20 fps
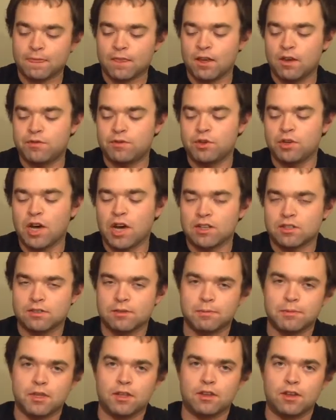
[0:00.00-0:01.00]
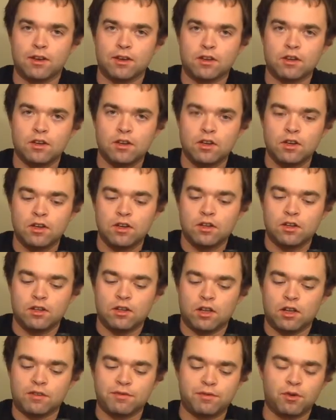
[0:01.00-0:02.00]
If you got something like
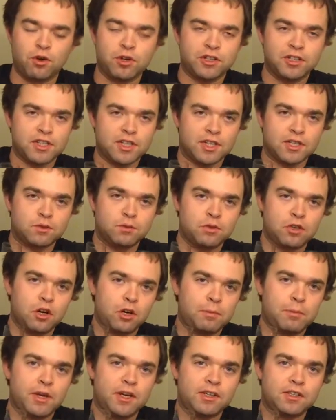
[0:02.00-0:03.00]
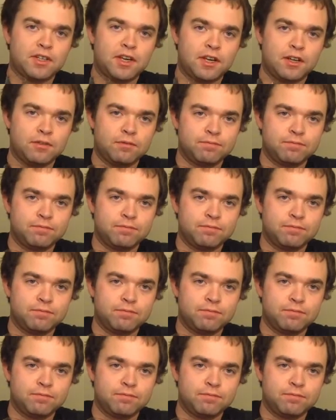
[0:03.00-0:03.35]
46 with the Ardbeg 10,